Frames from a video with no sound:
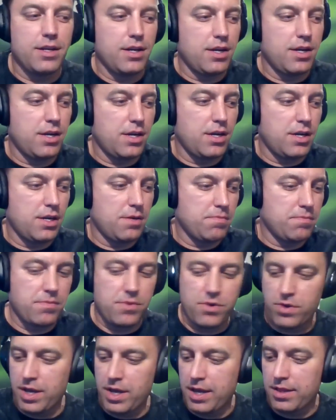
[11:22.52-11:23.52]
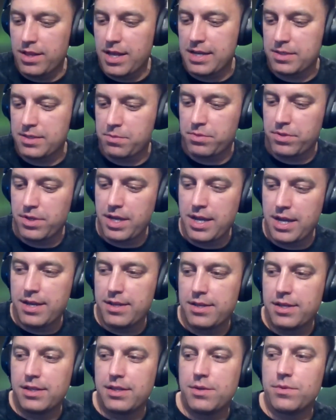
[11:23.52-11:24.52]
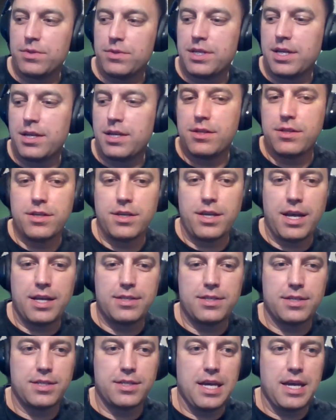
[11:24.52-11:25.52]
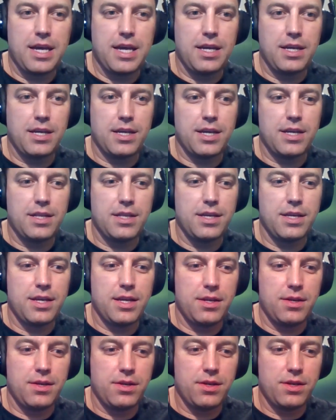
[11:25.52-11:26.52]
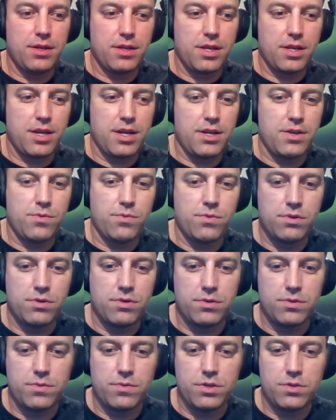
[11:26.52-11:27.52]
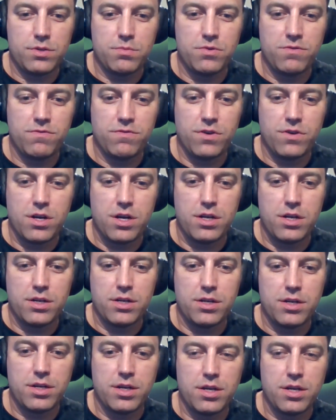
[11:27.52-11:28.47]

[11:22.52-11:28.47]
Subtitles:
Okay. Last play I think that we'll take a look at today, and then kind of we'll just move on.